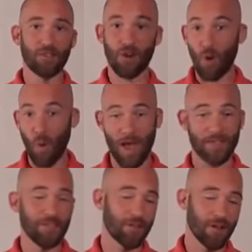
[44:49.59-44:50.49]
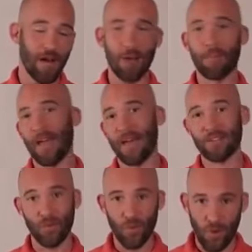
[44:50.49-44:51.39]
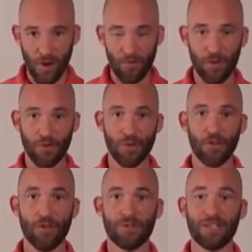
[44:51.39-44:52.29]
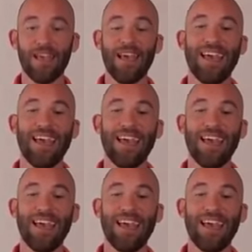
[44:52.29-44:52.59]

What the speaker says: or Quest or Comcast or whoever you are using,